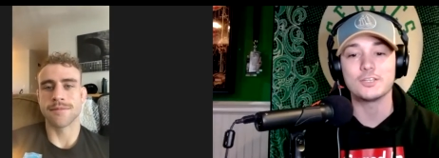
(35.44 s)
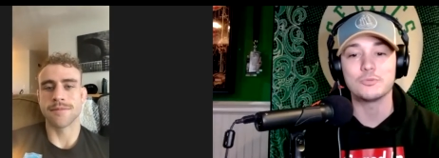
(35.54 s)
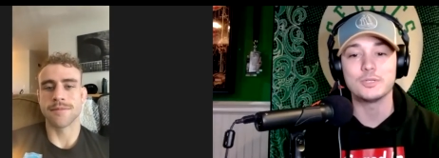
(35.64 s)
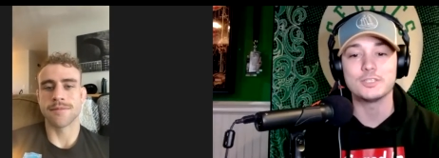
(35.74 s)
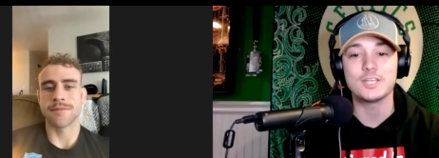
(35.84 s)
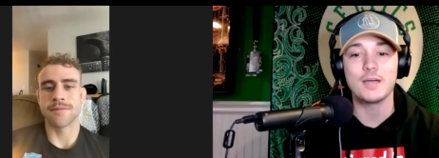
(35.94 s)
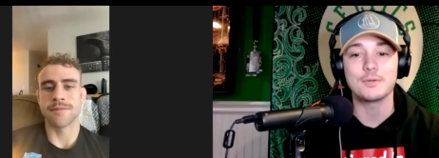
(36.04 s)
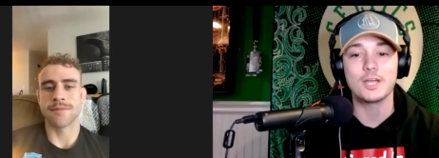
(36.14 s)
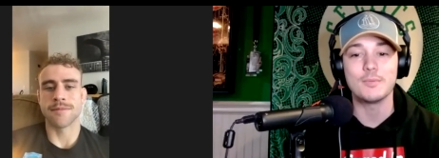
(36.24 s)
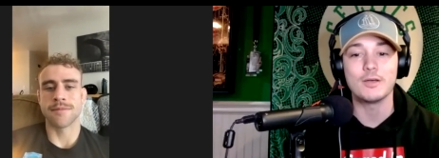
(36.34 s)
Speaker 1: little bit of time to
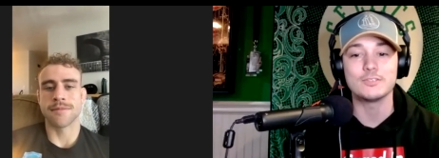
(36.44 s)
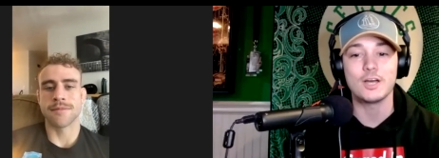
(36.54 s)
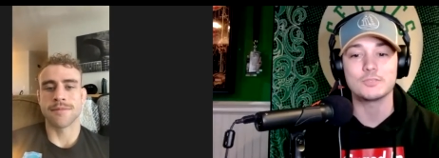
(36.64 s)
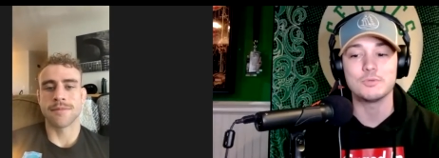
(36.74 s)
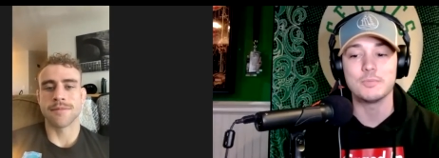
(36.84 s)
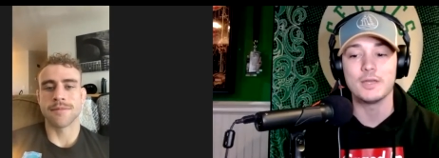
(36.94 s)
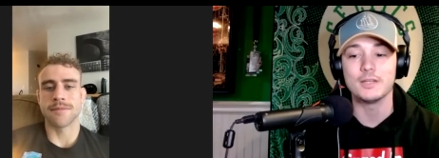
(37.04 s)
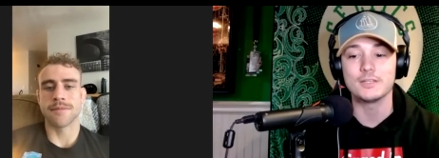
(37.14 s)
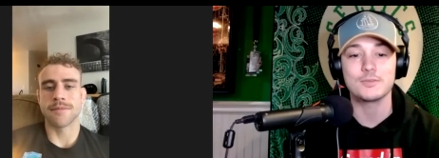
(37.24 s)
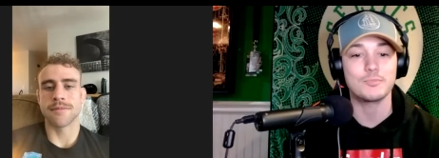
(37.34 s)
come out and talk to me, man.
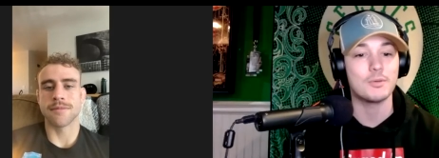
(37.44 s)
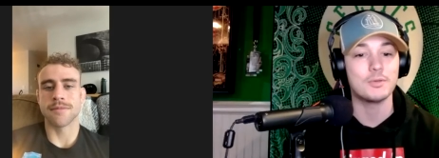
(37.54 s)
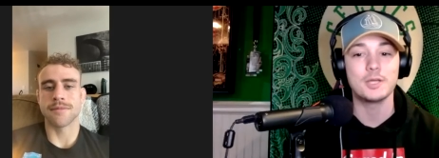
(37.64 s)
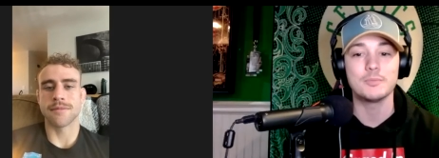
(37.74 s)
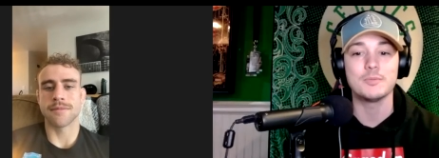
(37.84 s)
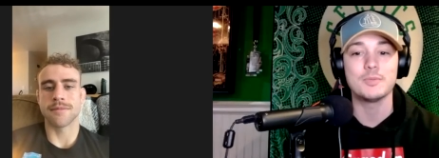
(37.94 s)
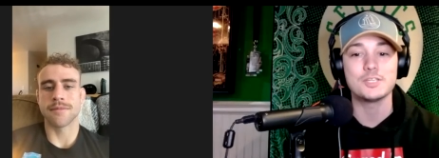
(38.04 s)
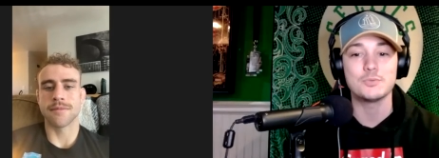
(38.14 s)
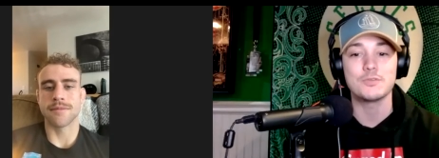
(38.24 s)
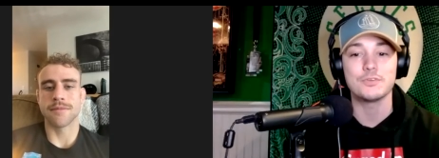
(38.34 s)
It's probably going to be a busy
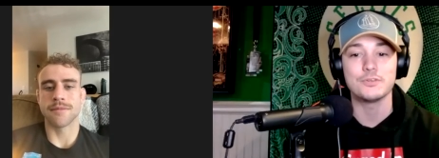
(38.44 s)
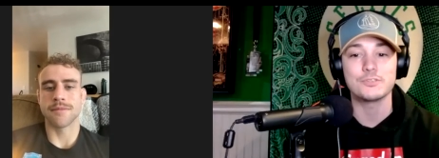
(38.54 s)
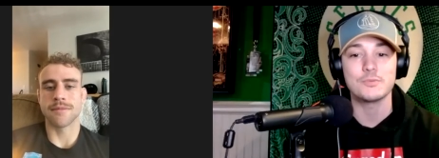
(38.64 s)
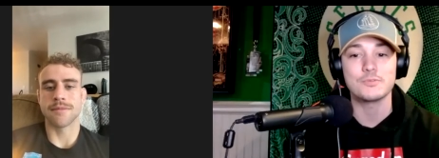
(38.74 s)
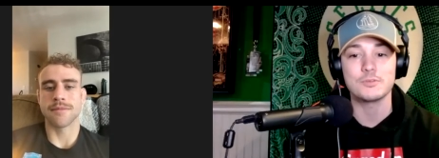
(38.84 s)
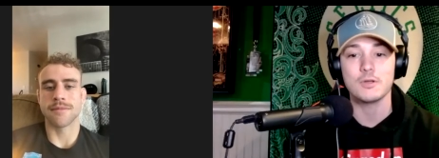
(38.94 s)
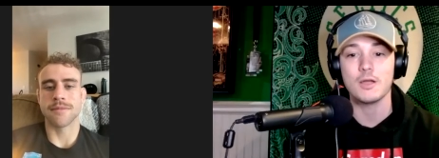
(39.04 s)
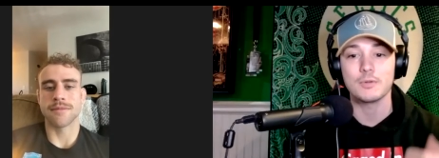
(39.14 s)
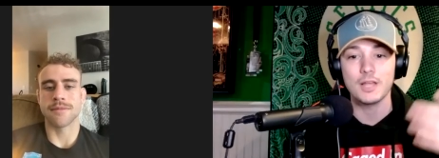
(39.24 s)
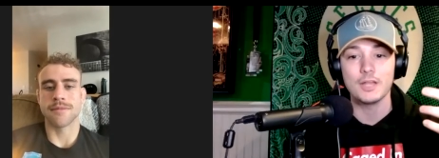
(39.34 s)
week for you. So
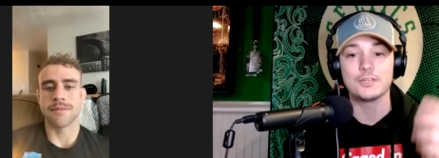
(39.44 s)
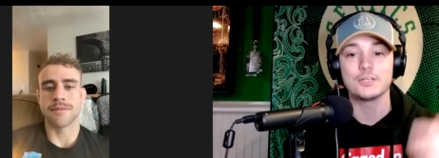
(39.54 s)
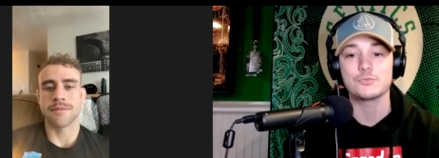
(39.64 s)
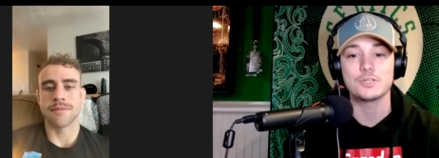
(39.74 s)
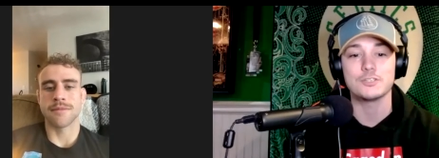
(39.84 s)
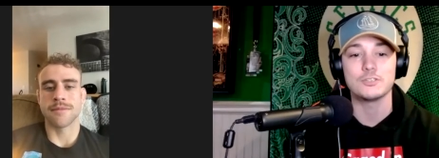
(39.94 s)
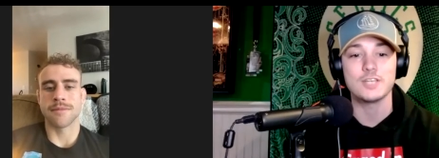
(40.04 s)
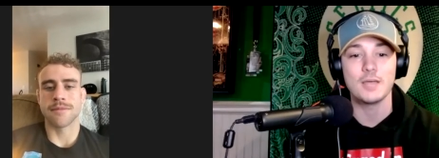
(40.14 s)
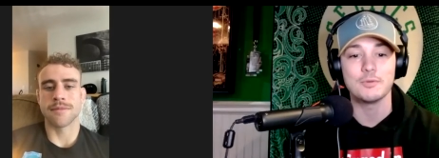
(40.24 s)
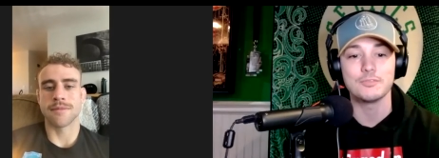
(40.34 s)
I'm glad you could squeeze a little
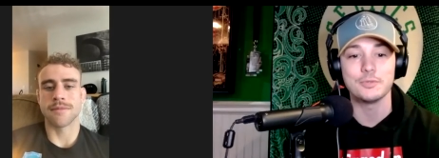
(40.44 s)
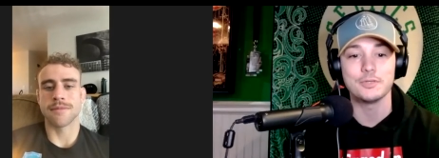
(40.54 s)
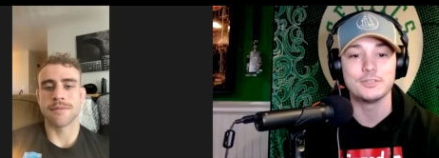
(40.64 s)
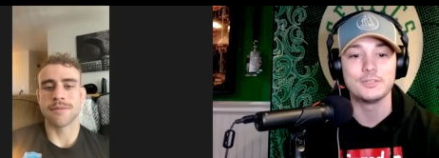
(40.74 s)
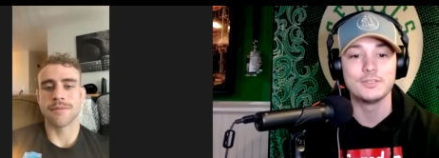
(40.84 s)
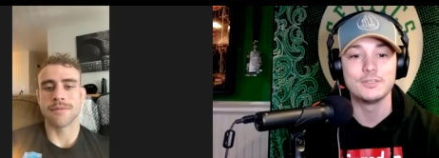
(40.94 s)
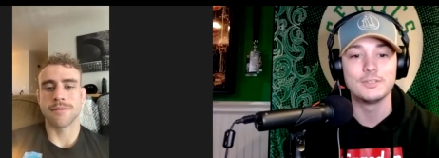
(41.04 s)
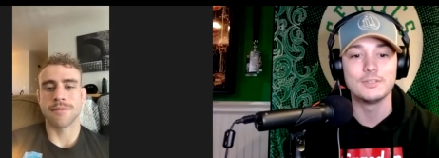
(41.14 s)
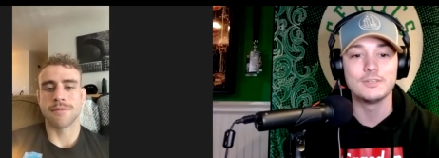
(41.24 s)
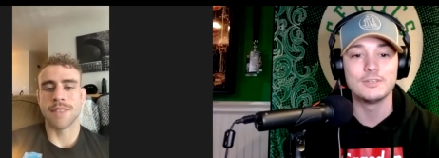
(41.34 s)
time in for me.
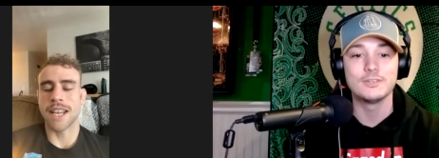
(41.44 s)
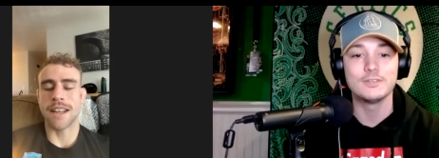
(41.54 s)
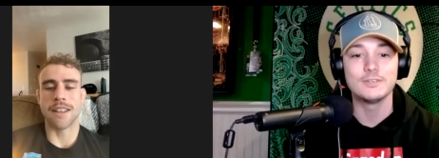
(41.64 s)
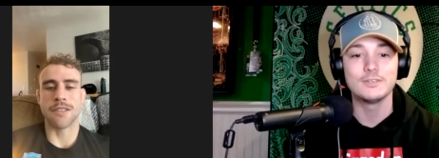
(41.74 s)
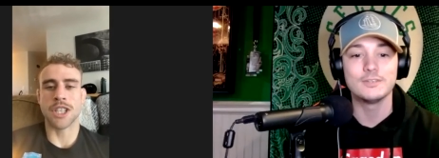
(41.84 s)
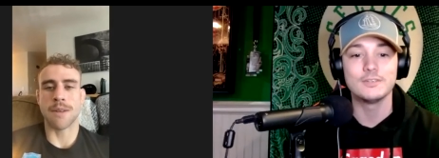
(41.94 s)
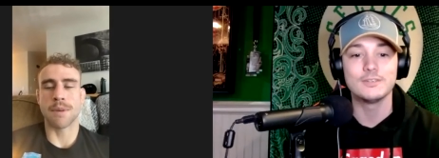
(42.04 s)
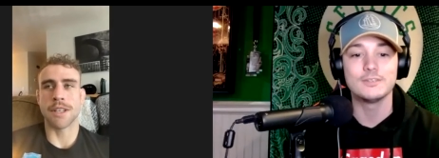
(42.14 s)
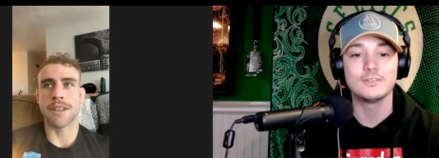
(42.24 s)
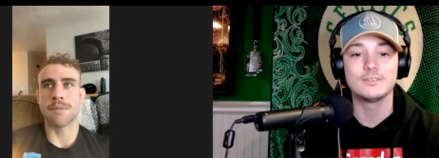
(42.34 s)
Speaker 2: Yeah, I love chopping
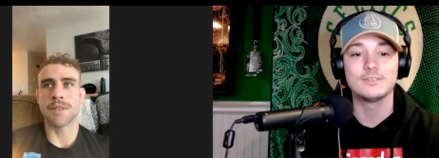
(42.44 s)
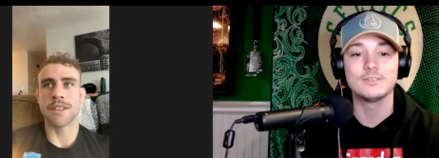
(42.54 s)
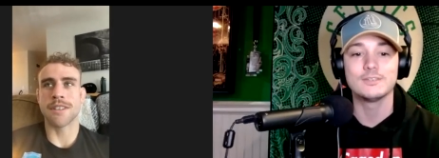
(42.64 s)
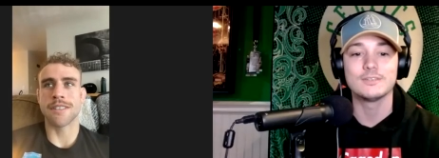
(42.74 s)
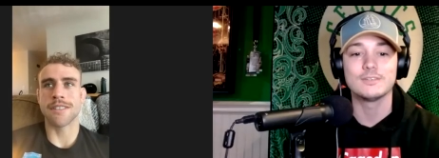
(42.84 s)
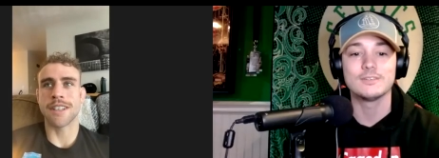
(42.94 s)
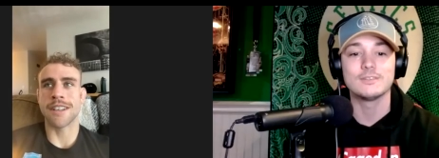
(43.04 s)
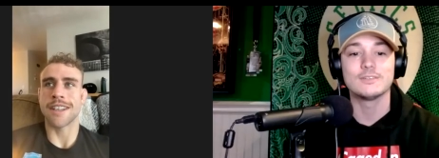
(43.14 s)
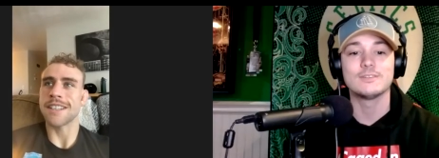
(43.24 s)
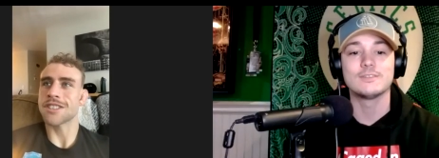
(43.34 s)
it up. So
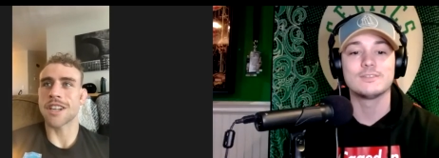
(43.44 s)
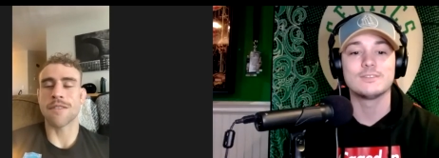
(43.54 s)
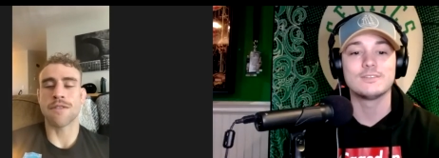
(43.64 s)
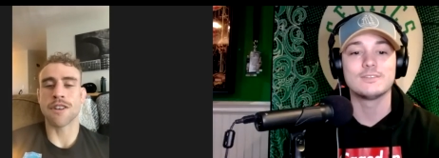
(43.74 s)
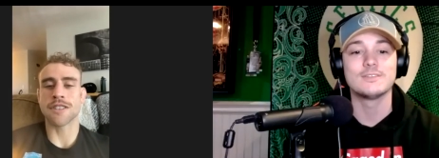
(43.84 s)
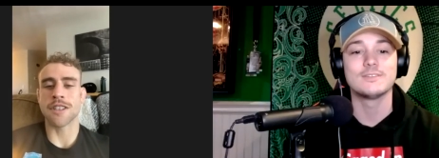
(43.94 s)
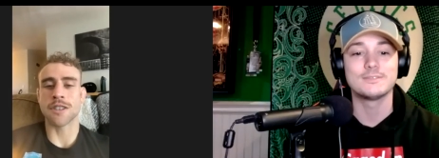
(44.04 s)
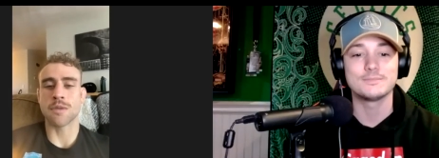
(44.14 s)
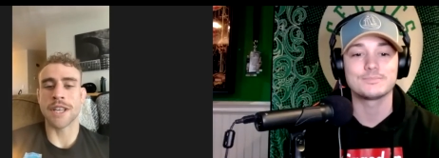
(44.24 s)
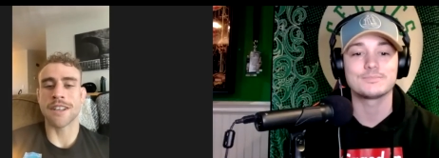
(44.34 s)
I just got to focus on
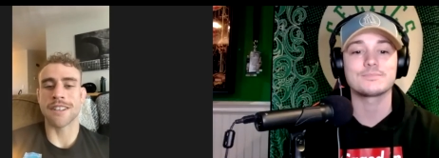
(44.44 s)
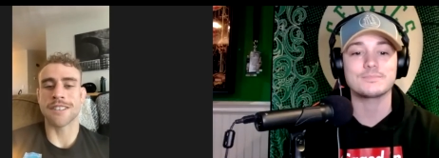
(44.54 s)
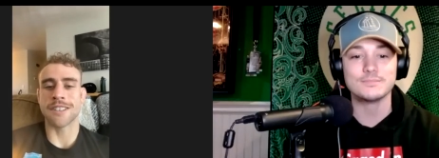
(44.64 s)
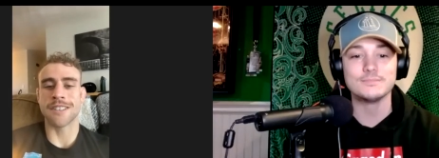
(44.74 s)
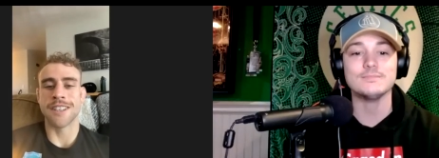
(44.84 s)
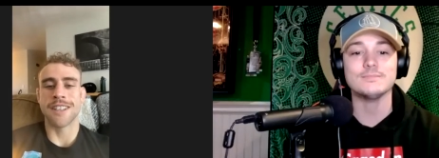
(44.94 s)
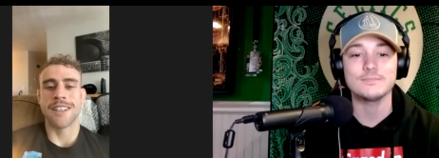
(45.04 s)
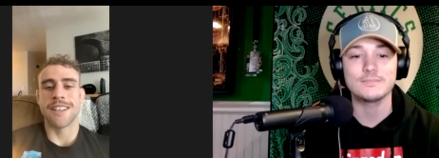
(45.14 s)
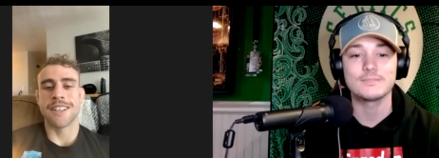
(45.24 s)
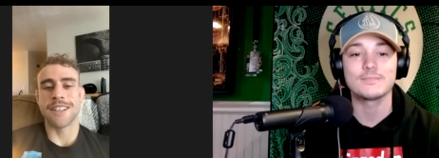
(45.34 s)
this weight cut. So,
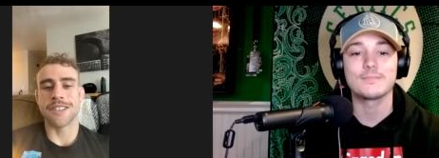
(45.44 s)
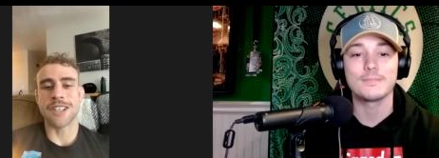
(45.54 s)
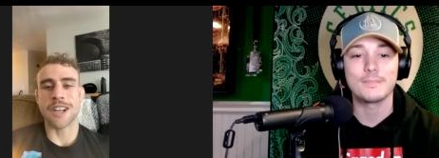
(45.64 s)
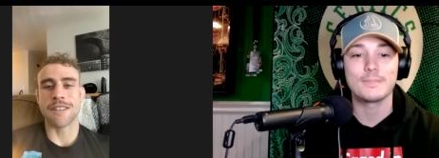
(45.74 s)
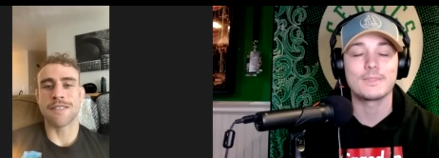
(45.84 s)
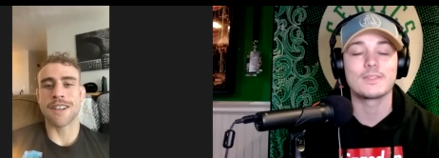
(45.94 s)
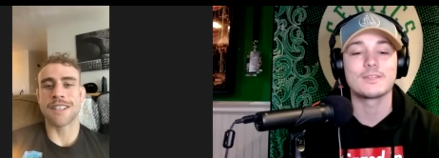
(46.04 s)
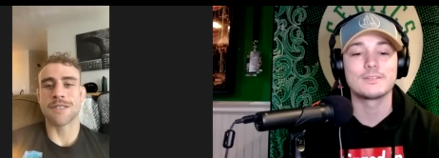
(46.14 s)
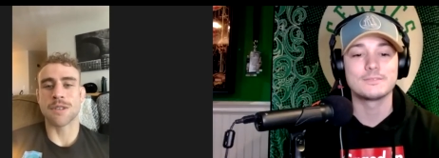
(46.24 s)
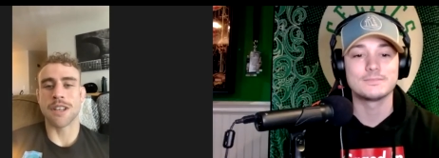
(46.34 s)
you know, talking fights
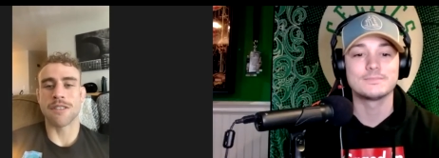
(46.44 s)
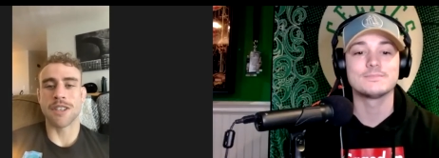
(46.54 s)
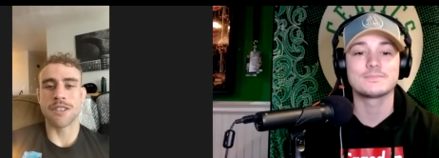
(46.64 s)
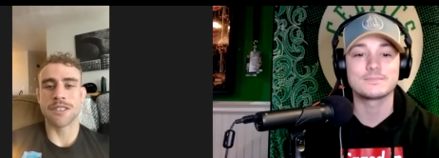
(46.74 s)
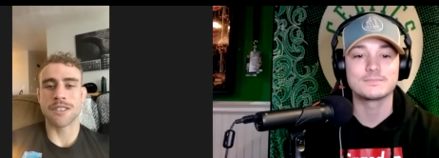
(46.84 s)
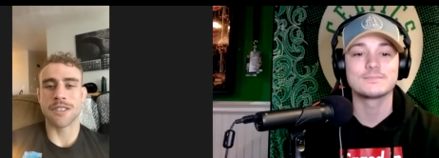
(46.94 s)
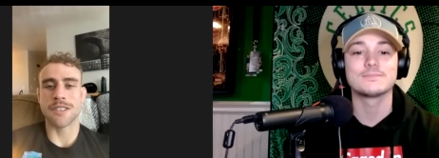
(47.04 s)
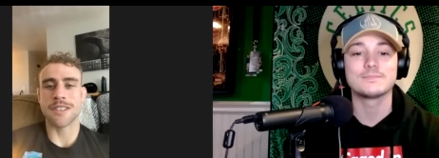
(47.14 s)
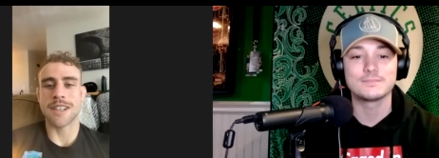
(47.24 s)
is what I love to do. So